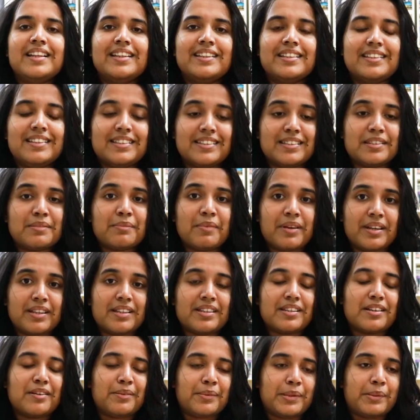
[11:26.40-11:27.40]
this
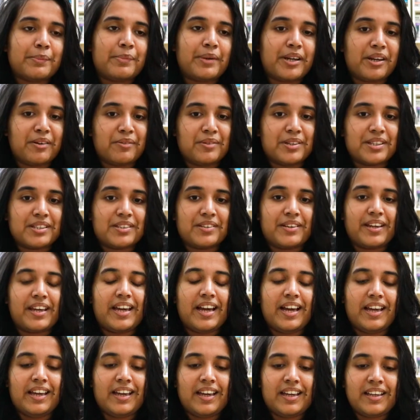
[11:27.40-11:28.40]
is how my brain works,
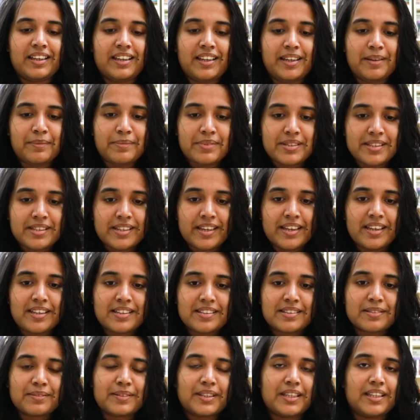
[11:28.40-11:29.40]
okay? I keep saying
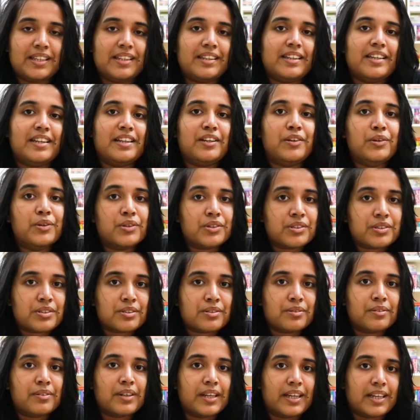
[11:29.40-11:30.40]
something and then it goes
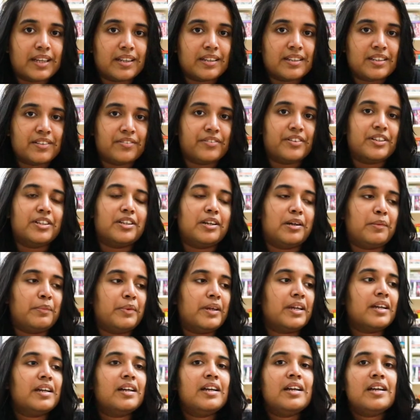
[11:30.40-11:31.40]
to like a different
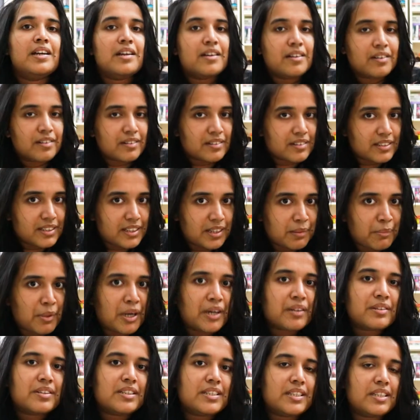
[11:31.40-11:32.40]
topic.
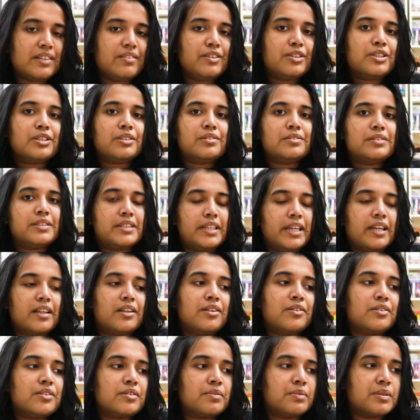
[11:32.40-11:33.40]
About the TV show, Stay
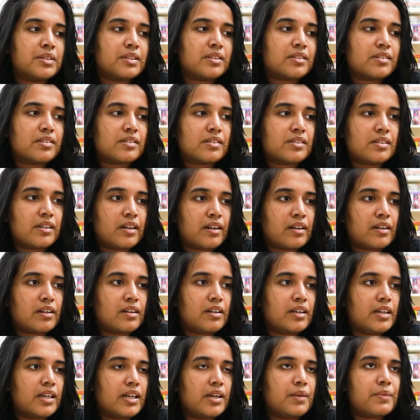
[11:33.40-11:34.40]
Close was
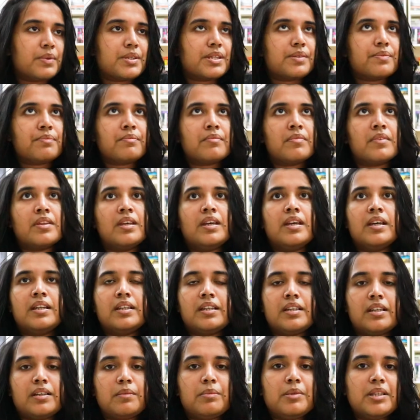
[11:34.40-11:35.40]

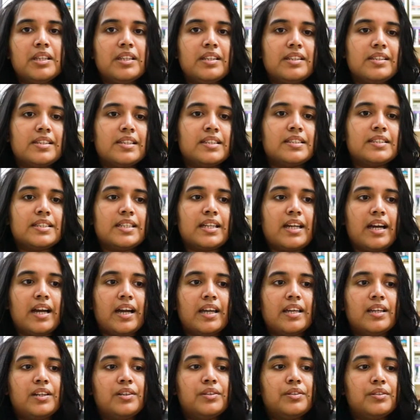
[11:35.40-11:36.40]
terrible in the sense that
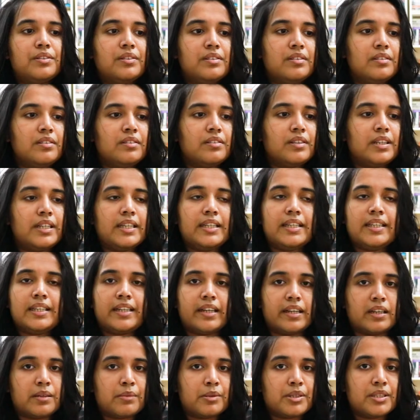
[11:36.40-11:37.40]
I couldn't really
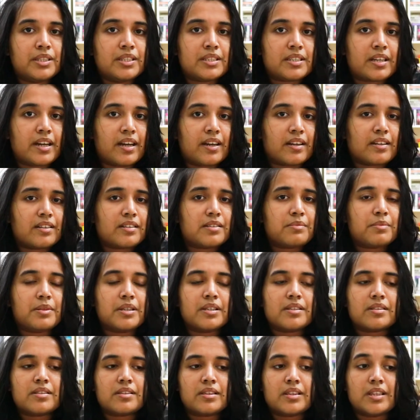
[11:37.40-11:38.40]
care about these characters
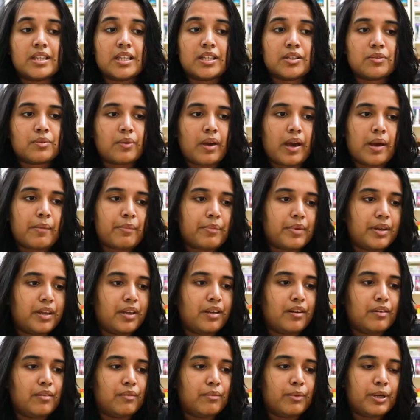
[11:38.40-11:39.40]
because things were
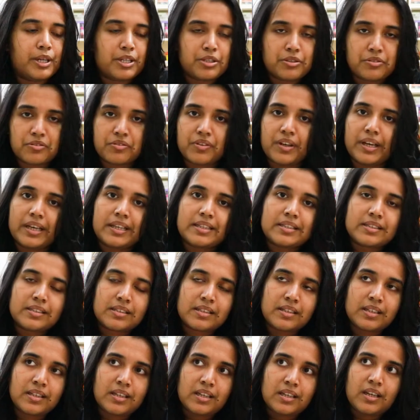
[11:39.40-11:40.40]
happening way too fast.
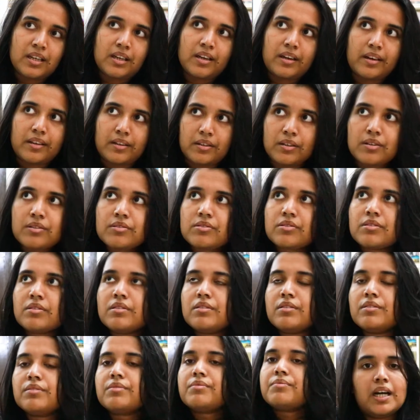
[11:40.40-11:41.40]
And
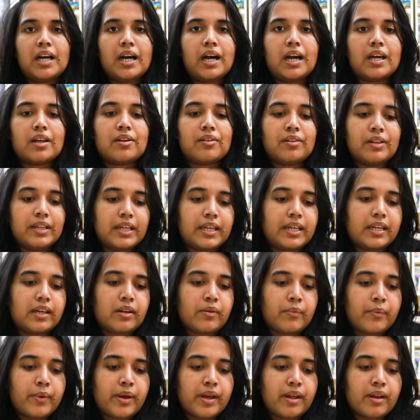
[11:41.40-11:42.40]
also, I don't like
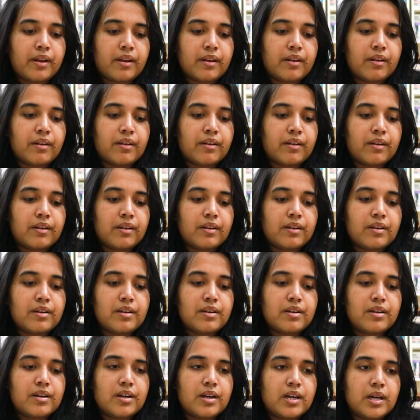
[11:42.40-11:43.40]
it when
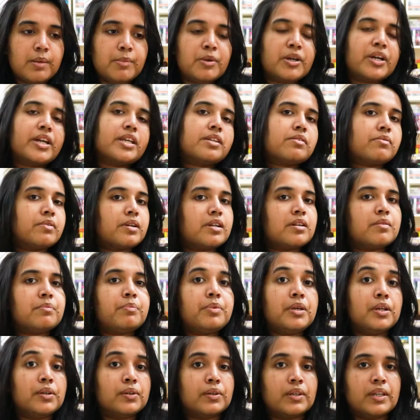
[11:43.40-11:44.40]
a book is written
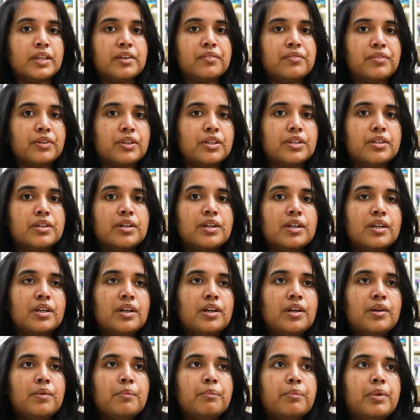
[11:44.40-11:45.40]
purely for the
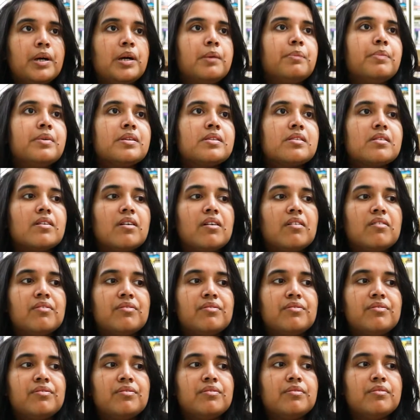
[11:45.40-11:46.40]
purpose
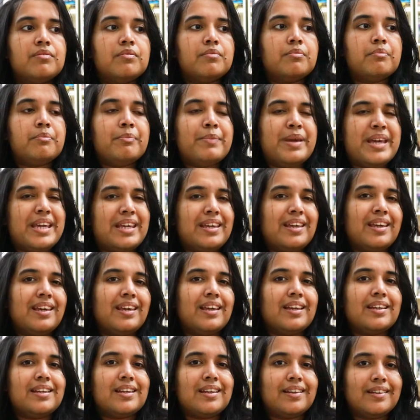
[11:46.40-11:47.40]
of making
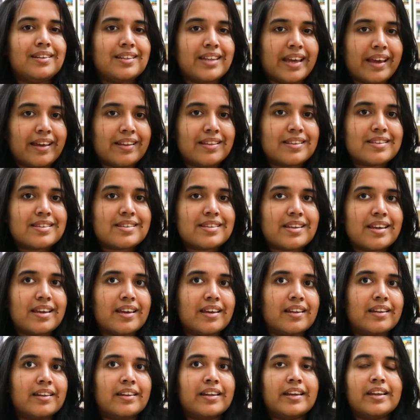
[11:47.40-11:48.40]
it intense
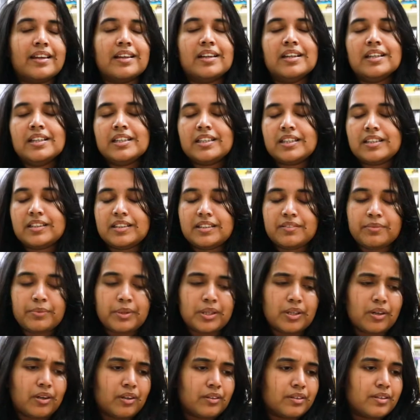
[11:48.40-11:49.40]
and like
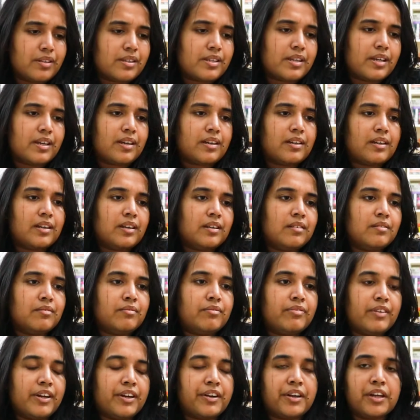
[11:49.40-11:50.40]
with all this like
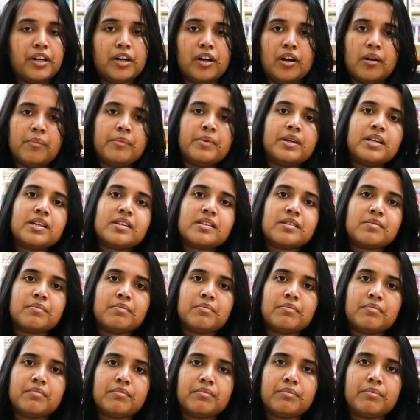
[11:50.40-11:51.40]
very ominous
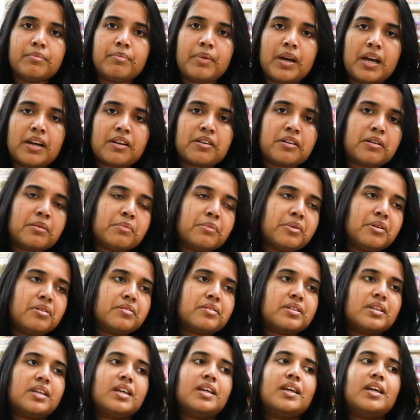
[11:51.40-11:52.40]
background
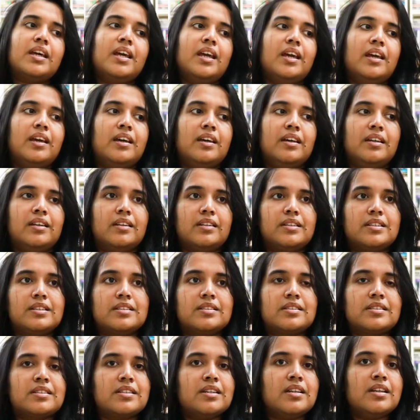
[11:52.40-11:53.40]
music and
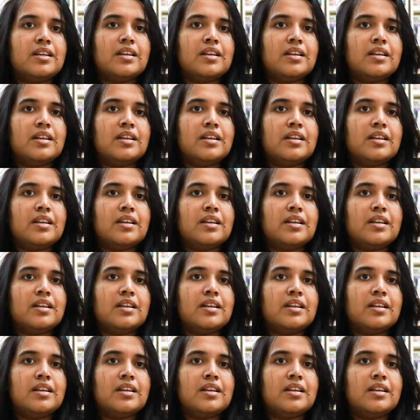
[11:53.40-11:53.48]
just